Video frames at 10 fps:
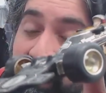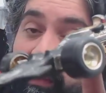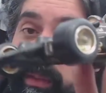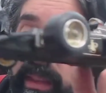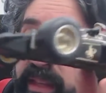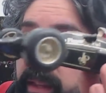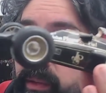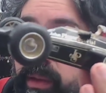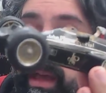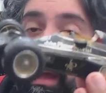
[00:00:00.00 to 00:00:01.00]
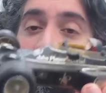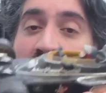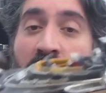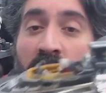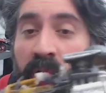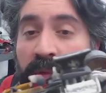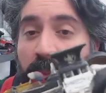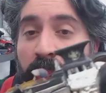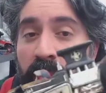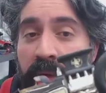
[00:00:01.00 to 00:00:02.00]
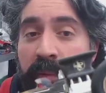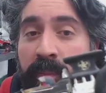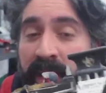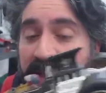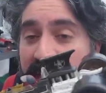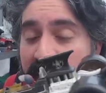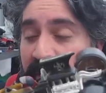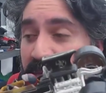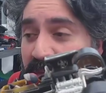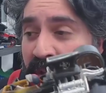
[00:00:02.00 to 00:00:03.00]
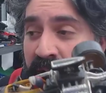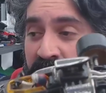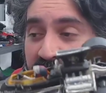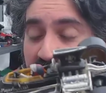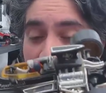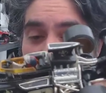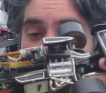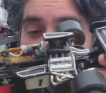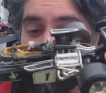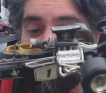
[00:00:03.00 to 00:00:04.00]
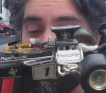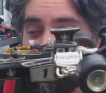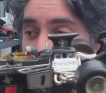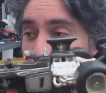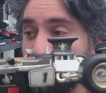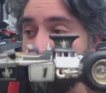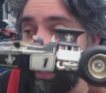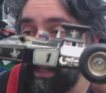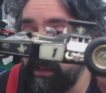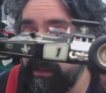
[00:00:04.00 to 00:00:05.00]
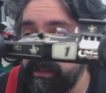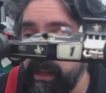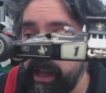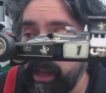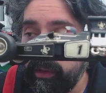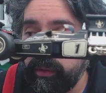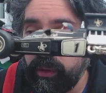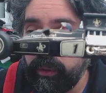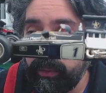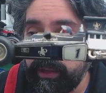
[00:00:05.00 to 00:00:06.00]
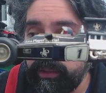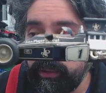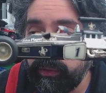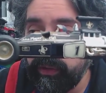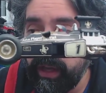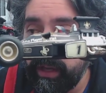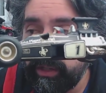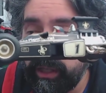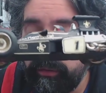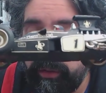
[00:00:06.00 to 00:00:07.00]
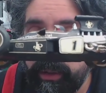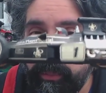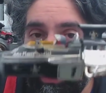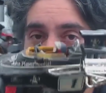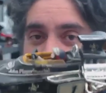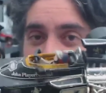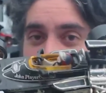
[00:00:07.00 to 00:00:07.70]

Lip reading: is these cars were made in various scales. So when you're searching for completed